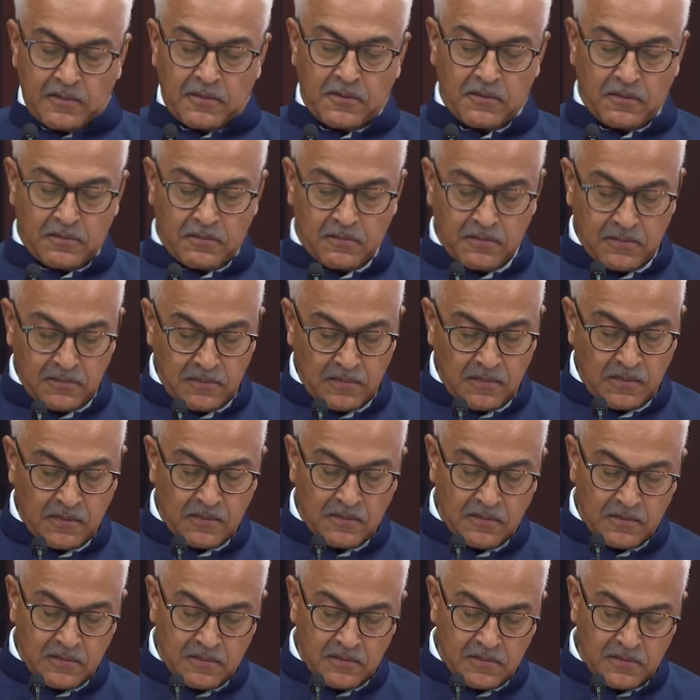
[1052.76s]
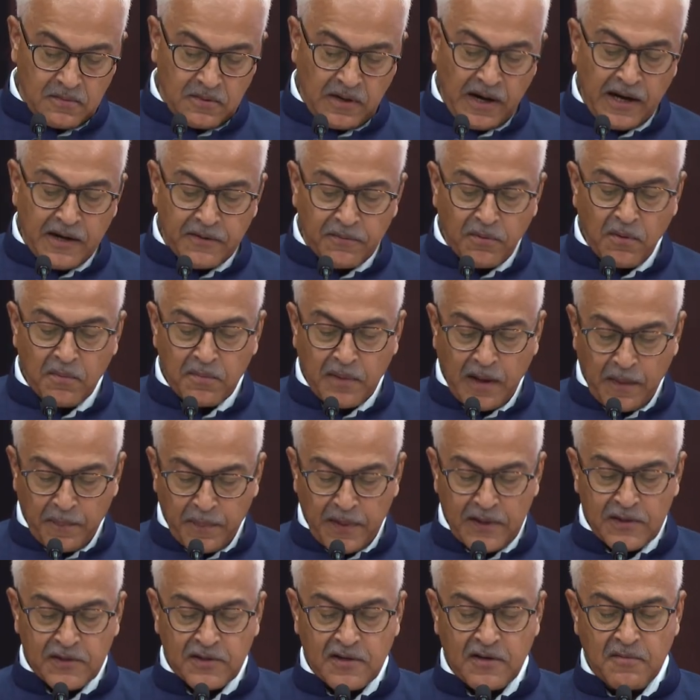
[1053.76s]
So, right from
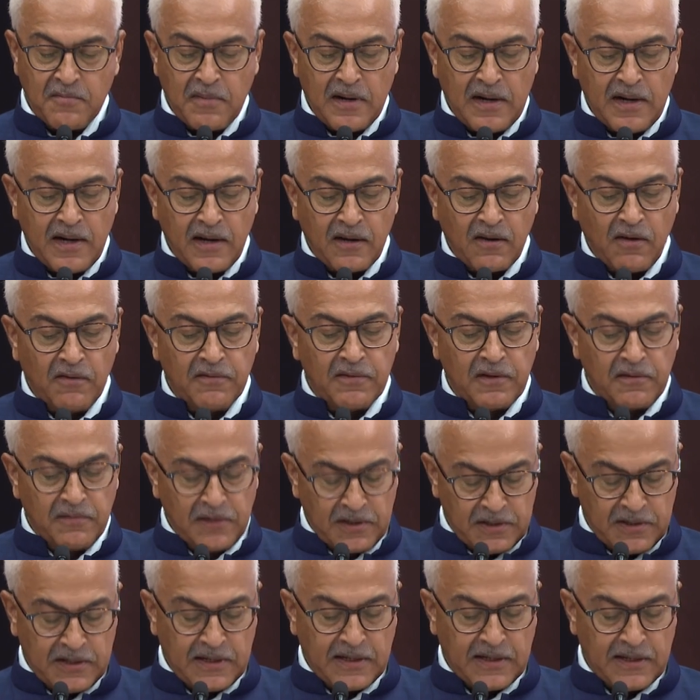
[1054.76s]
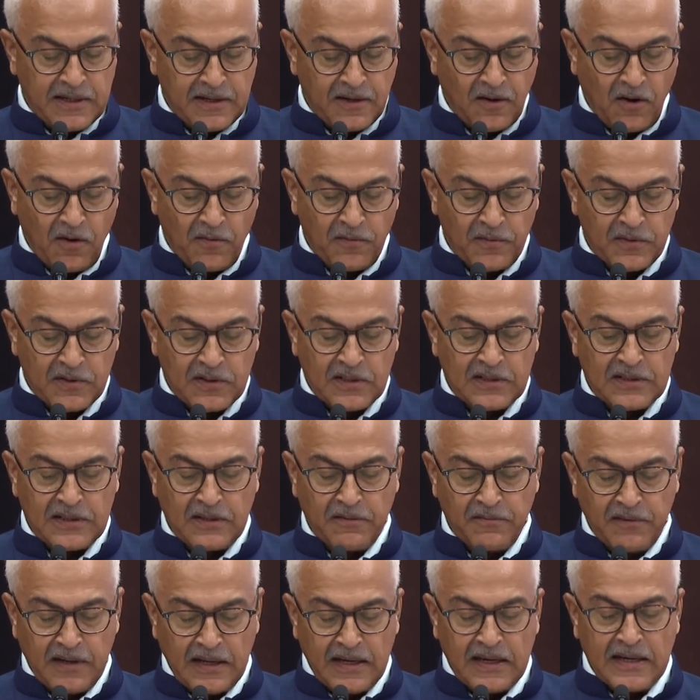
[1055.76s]
capacity building of investigating officers in
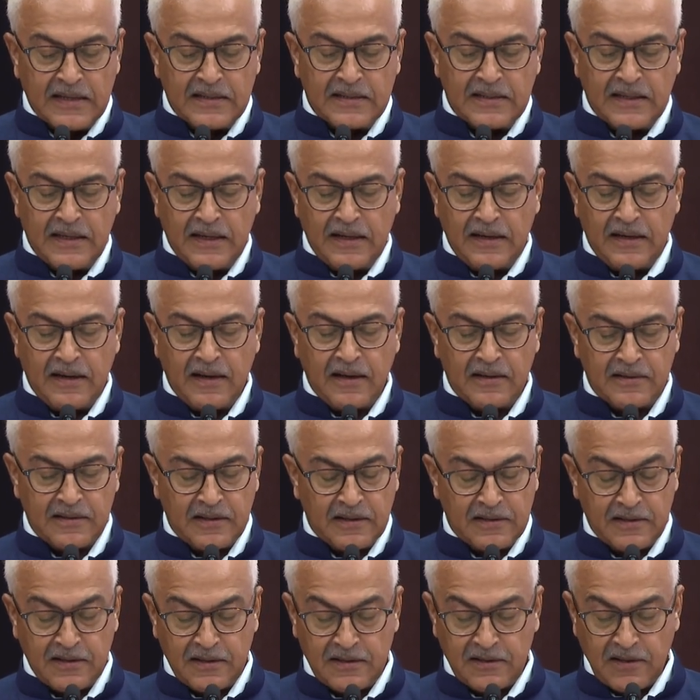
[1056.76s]
various areas such as